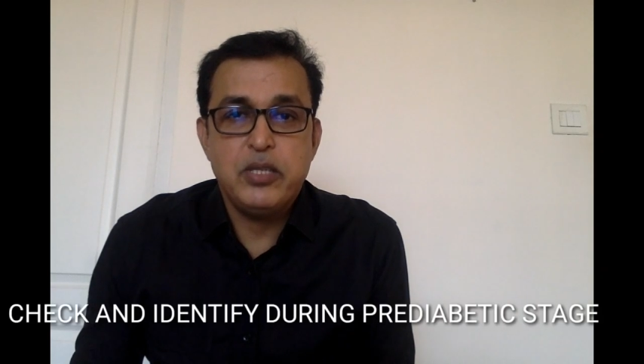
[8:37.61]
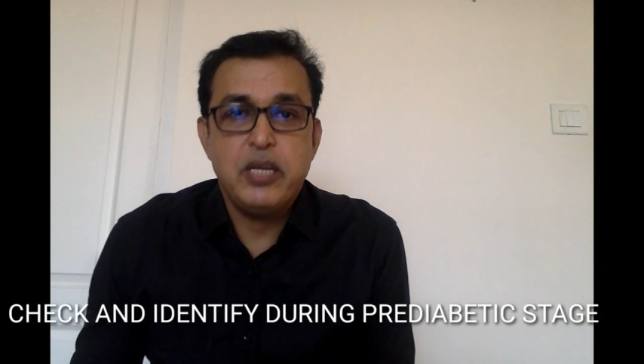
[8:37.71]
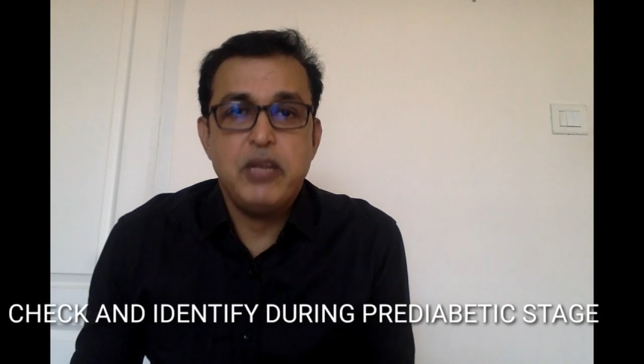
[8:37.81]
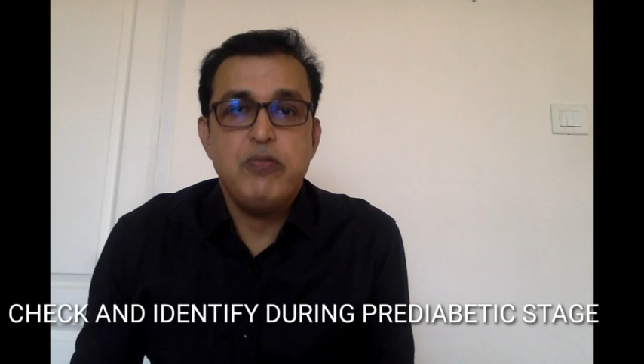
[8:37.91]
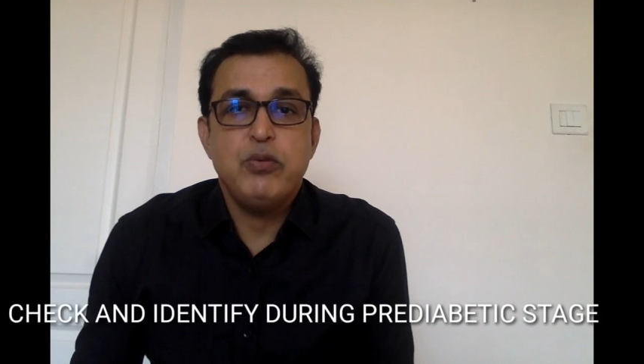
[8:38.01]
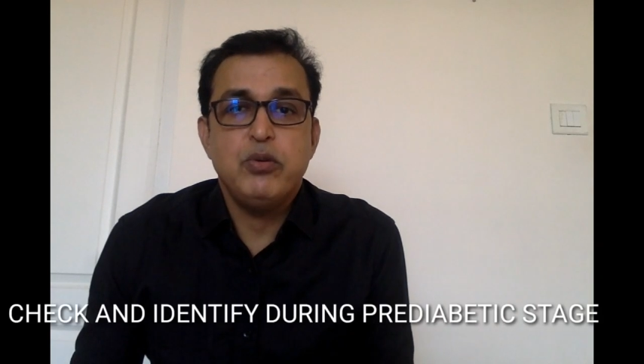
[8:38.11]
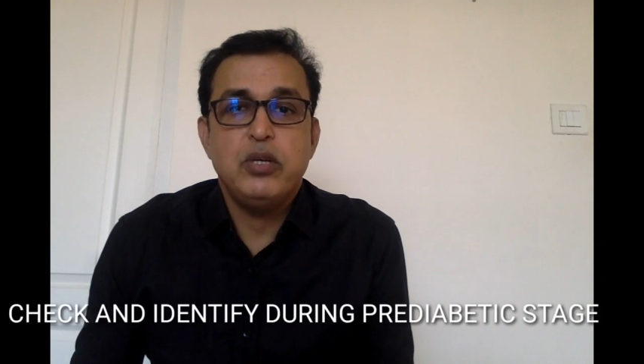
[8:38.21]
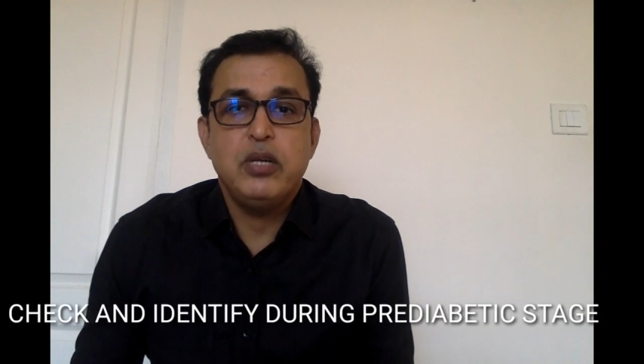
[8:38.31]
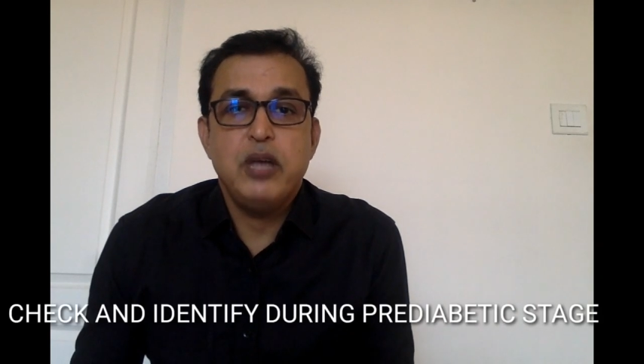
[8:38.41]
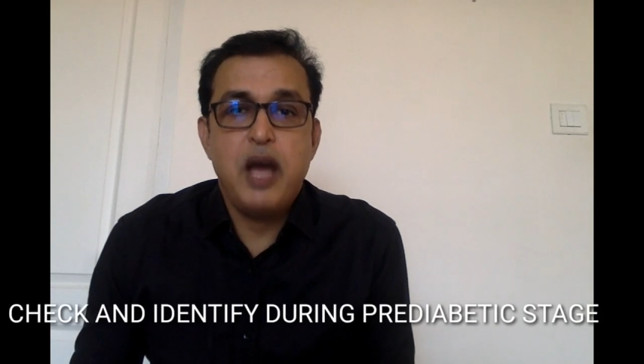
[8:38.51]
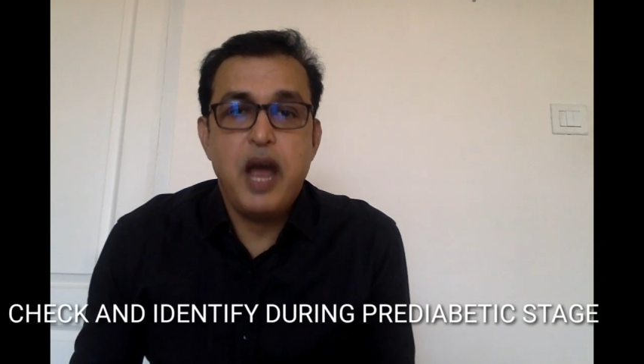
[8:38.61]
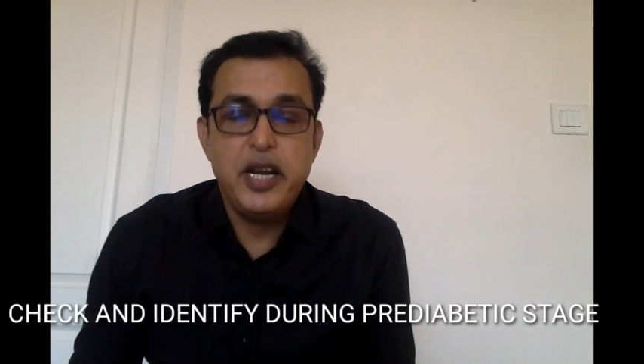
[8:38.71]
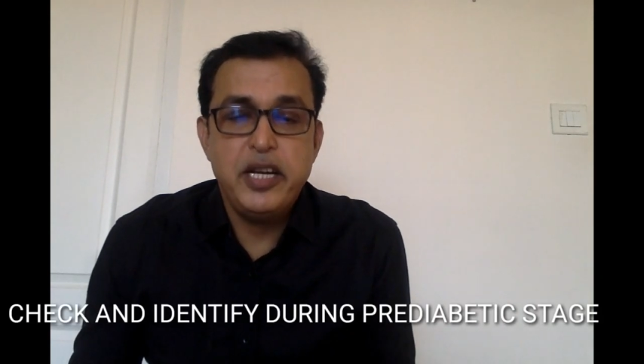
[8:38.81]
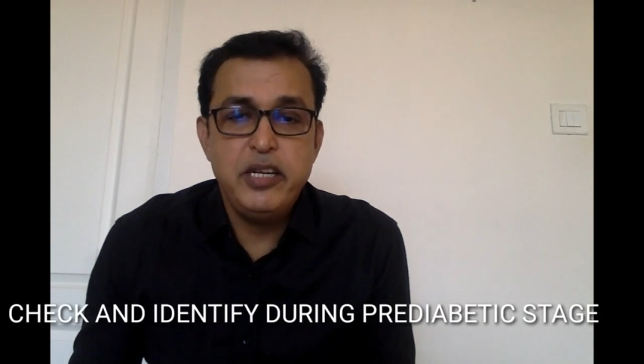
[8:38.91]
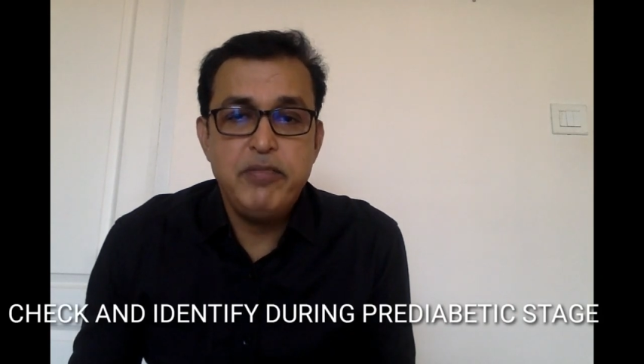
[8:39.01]
And if you
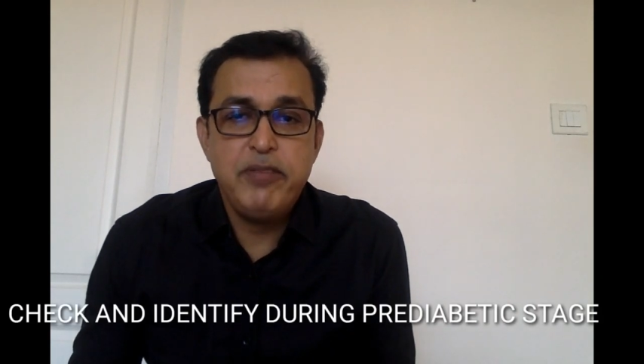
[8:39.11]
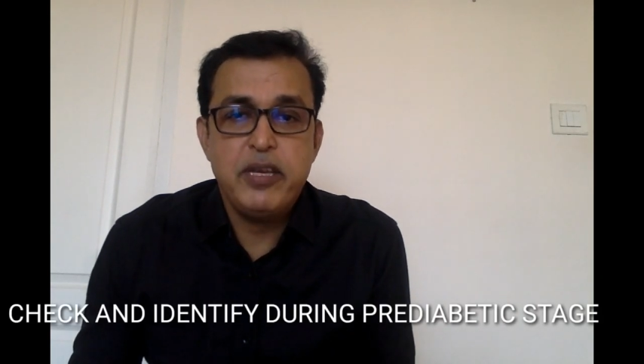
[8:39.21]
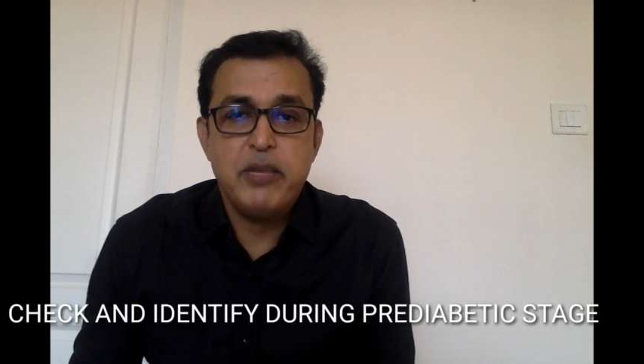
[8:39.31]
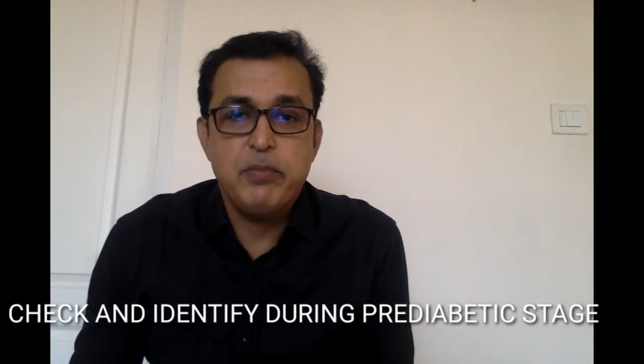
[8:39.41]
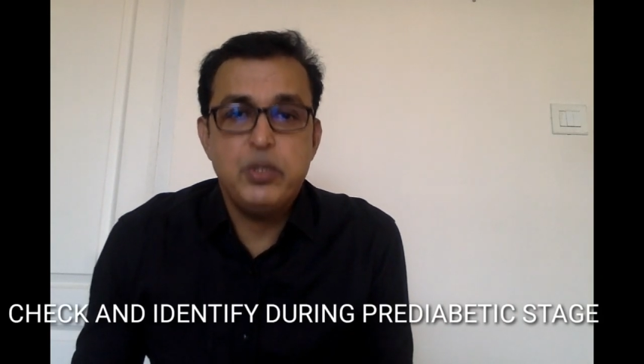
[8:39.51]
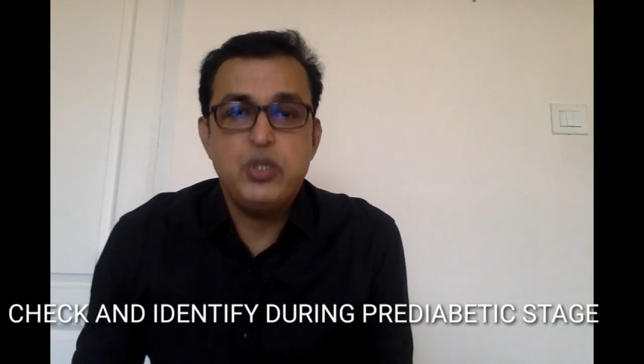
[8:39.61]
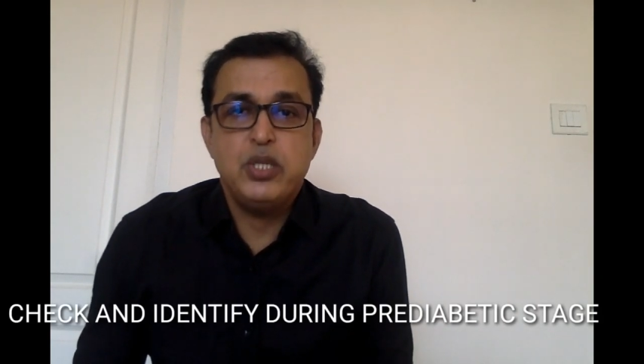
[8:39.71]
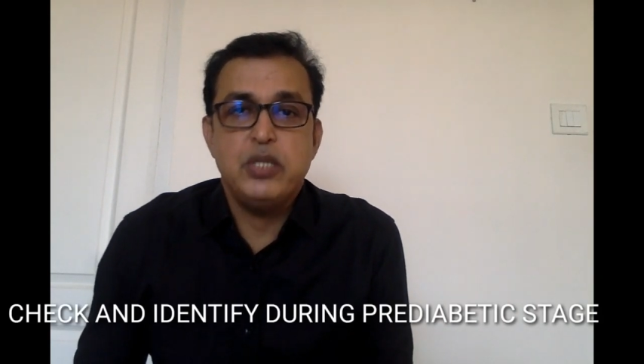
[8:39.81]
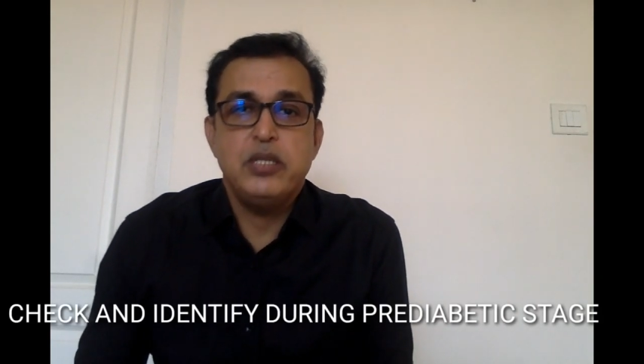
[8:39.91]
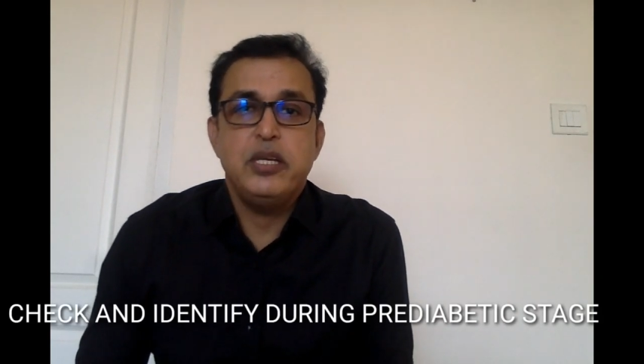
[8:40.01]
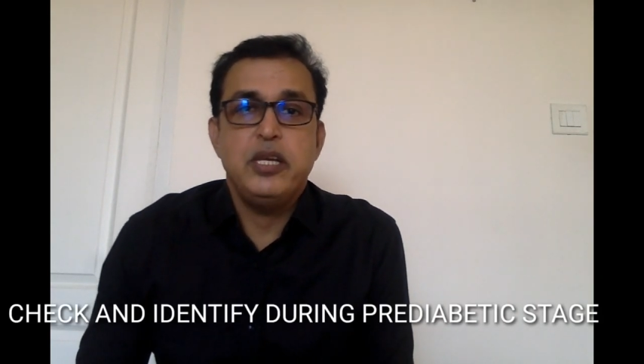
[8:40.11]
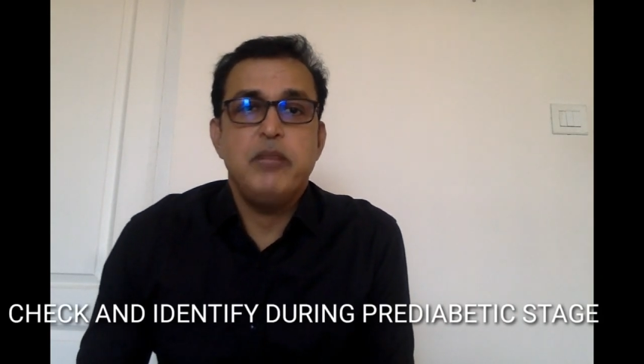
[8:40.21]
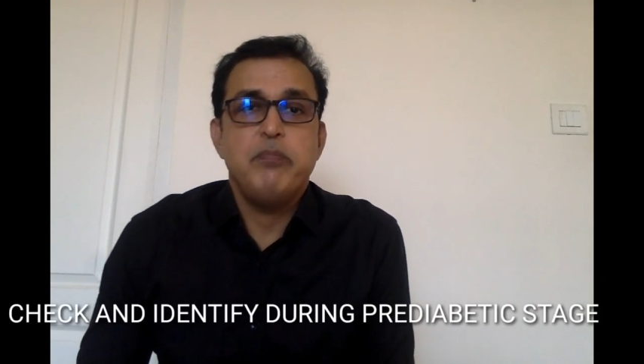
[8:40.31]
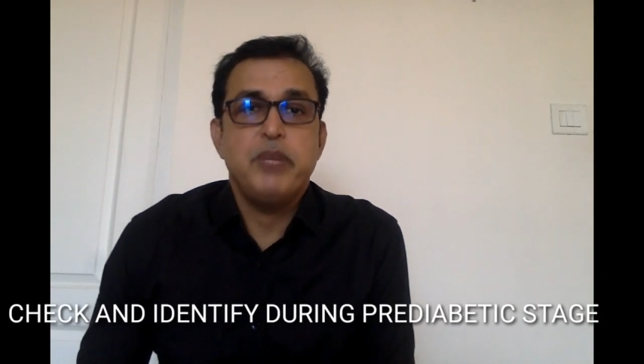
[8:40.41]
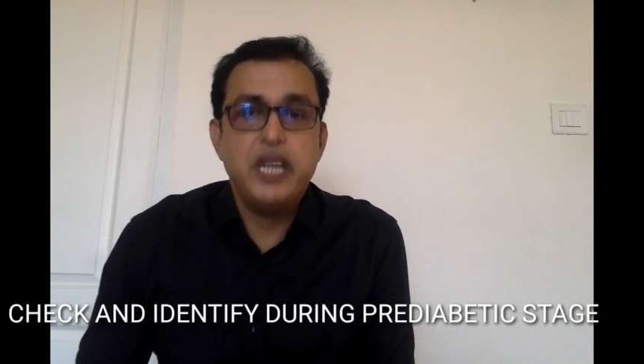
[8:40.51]
identify a person
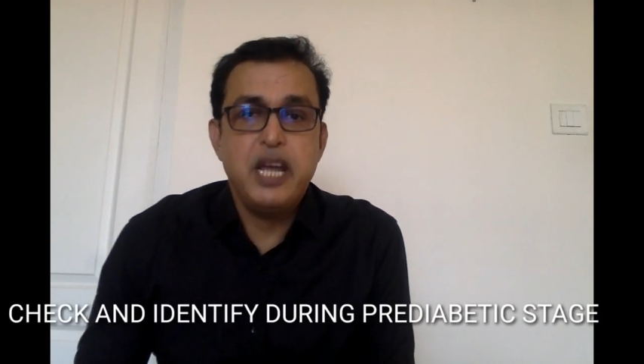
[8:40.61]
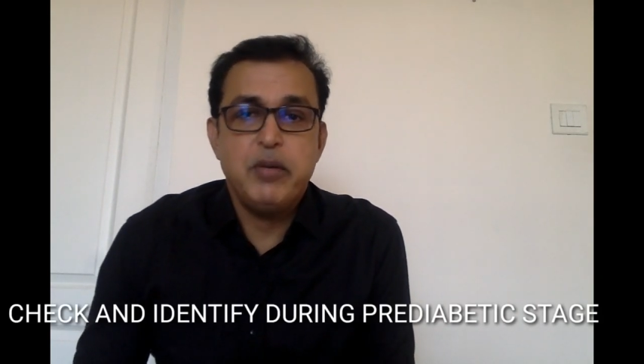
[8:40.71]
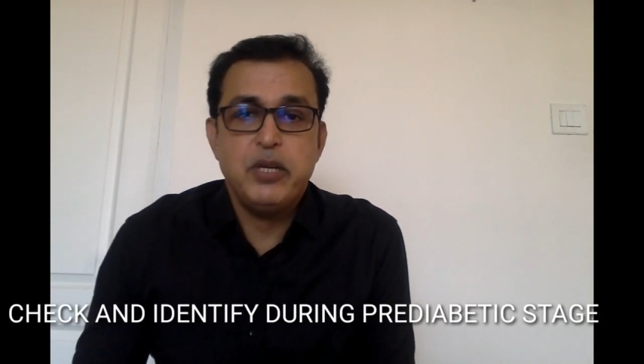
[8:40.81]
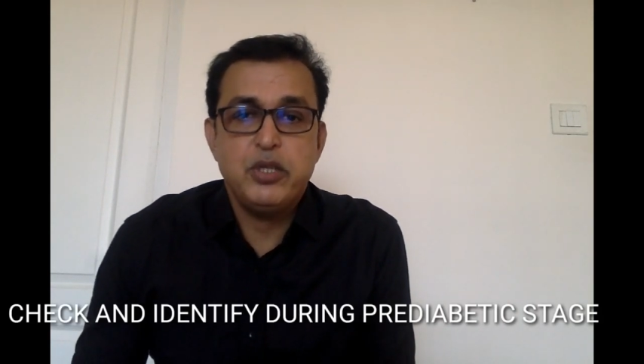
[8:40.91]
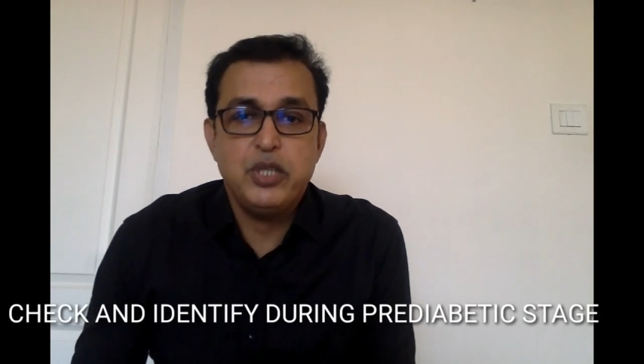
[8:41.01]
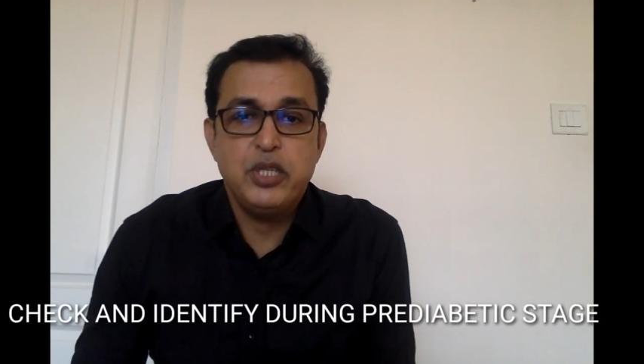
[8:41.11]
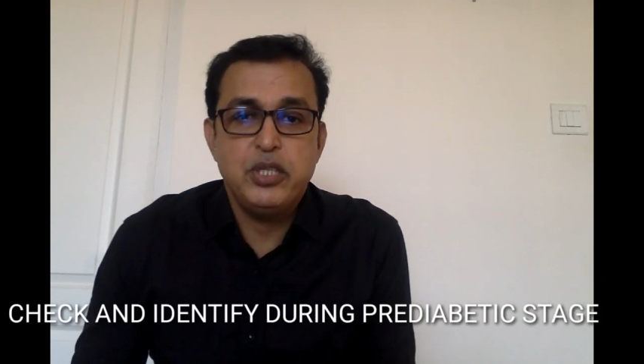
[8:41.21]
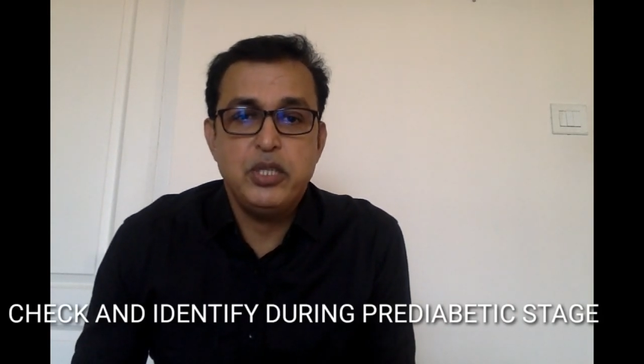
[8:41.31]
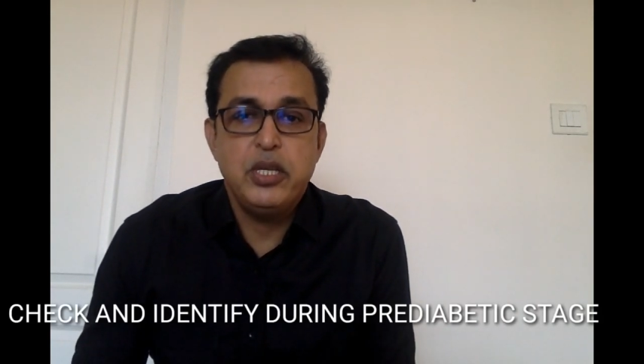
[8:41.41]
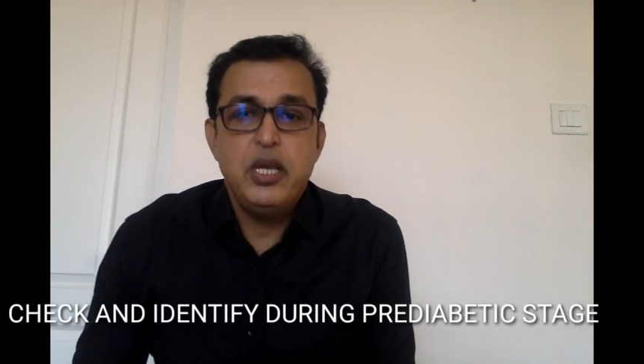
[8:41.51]
in pre-diabetic stage